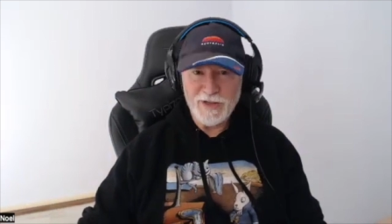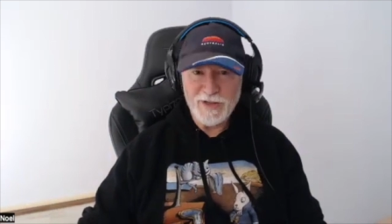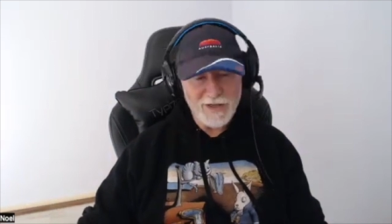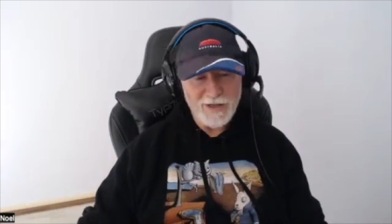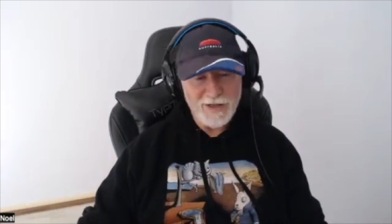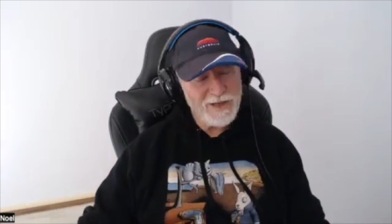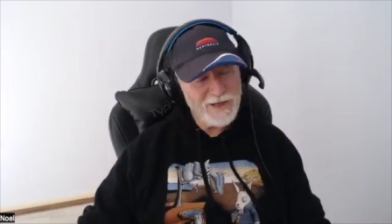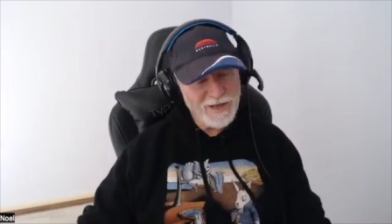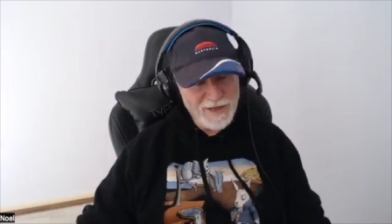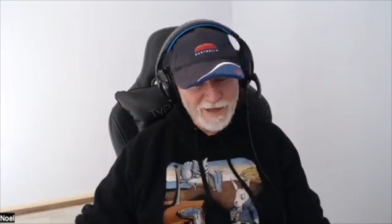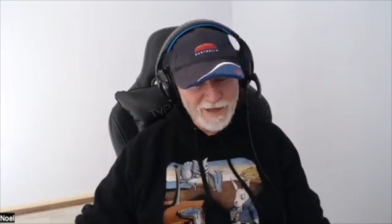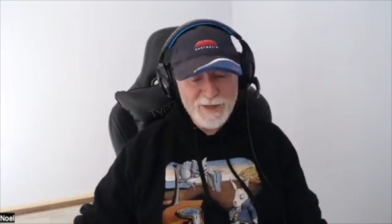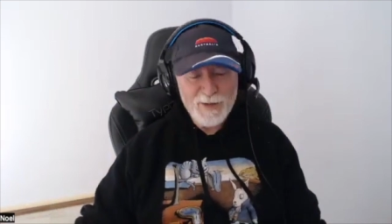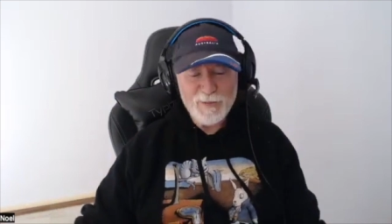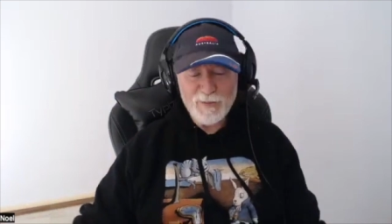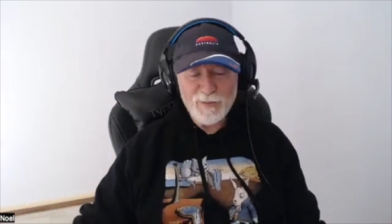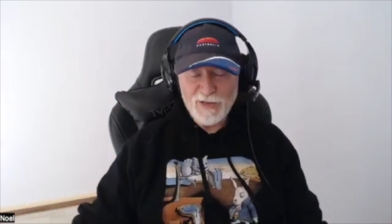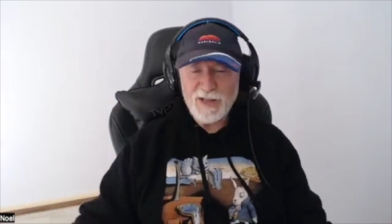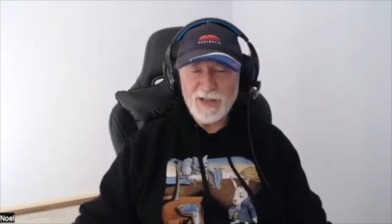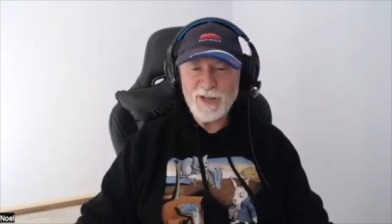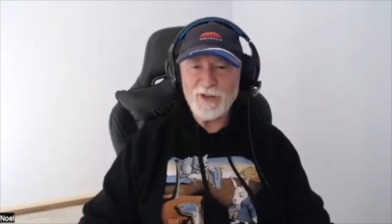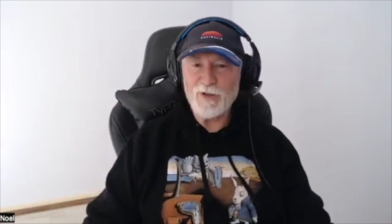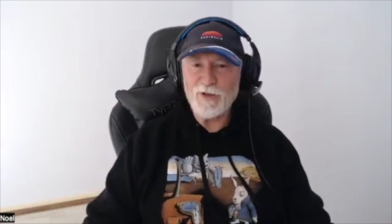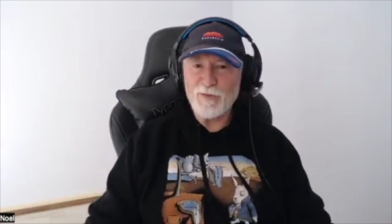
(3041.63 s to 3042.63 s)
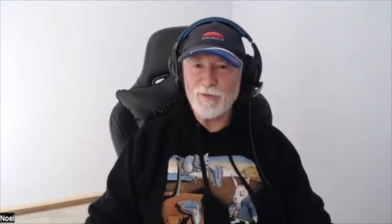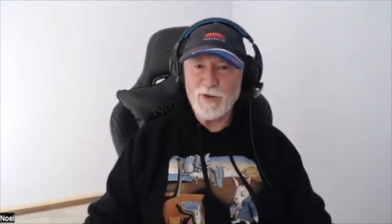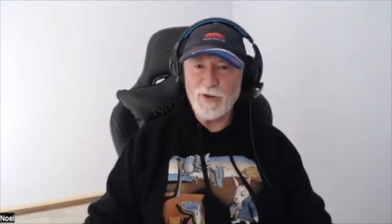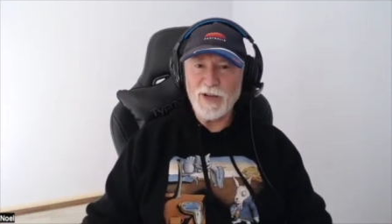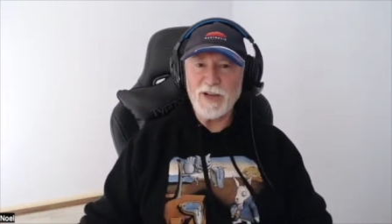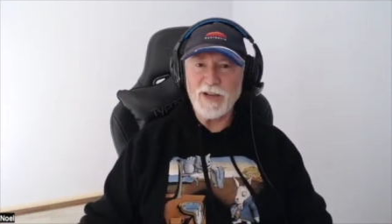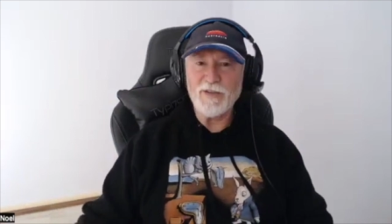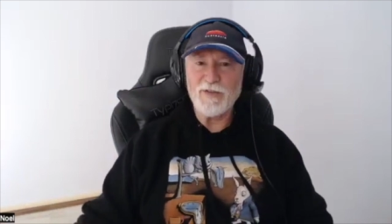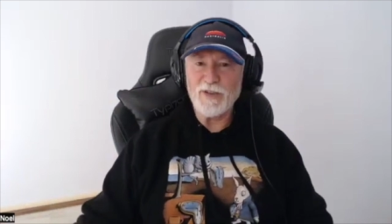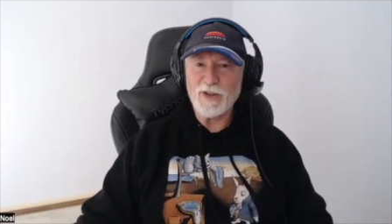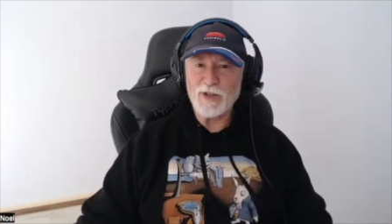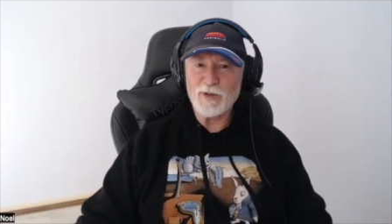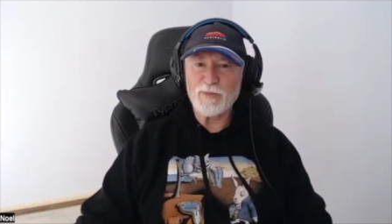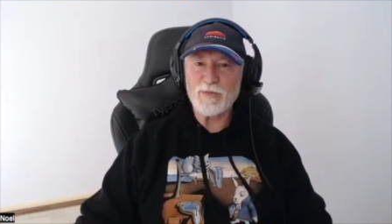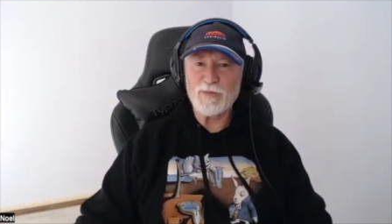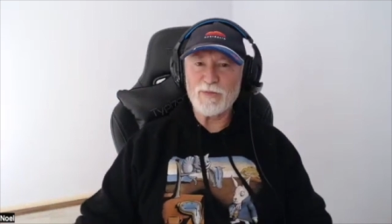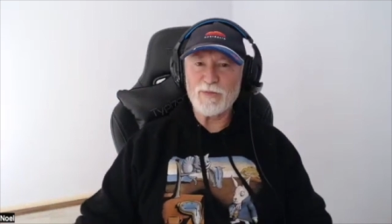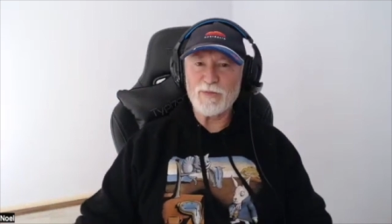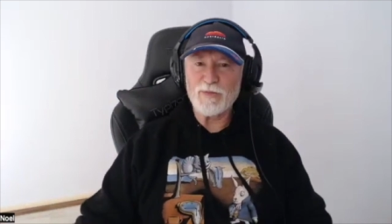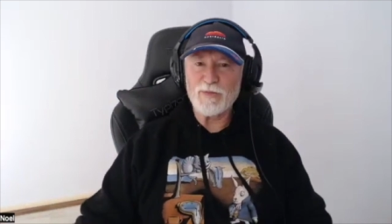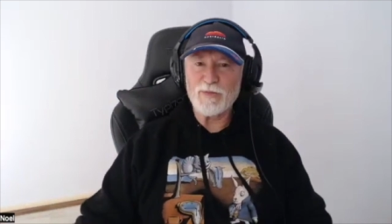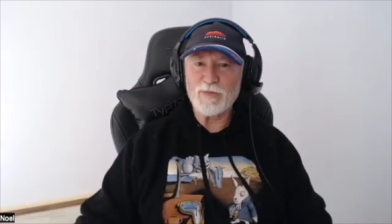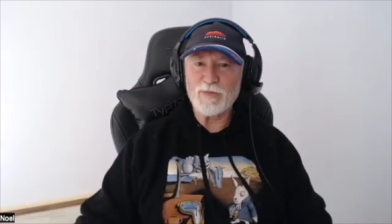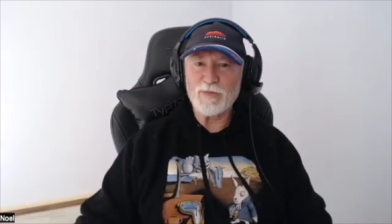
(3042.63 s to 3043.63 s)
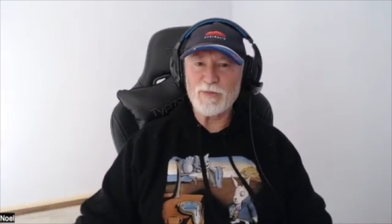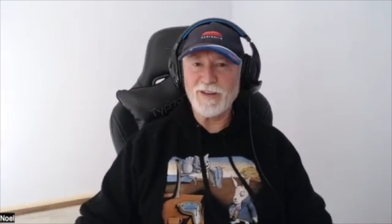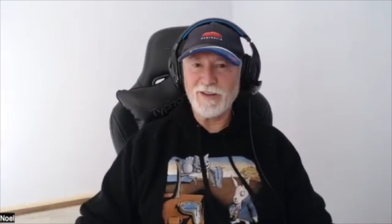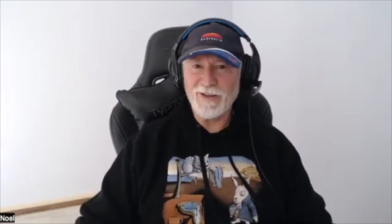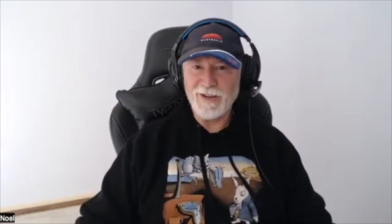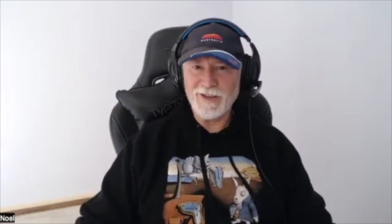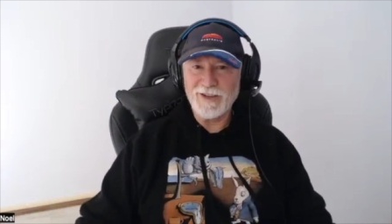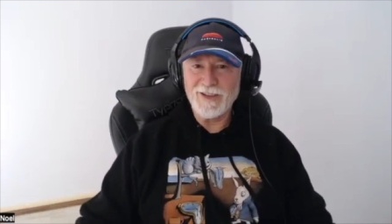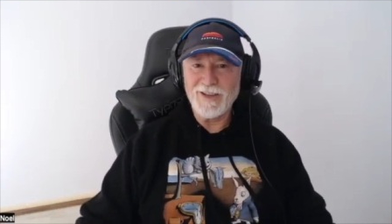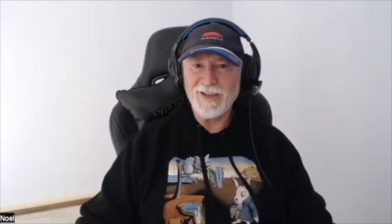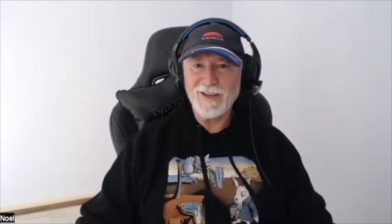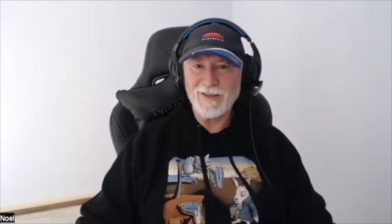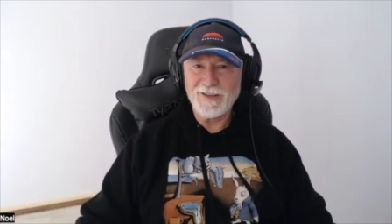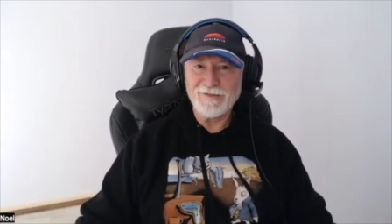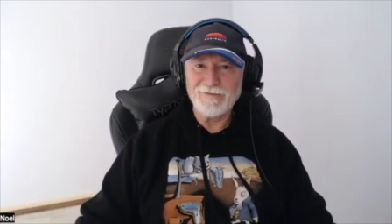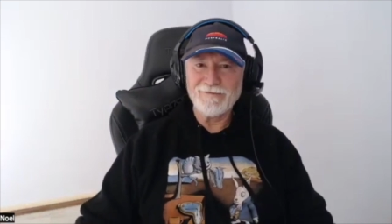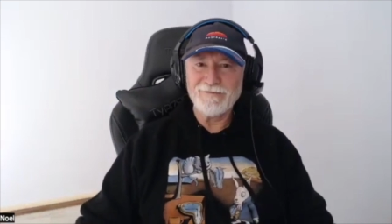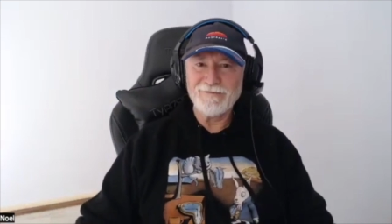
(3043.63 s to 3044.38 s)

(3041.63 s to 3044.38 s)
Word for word: It's, it's a pretty cool way of expressing it. I like that.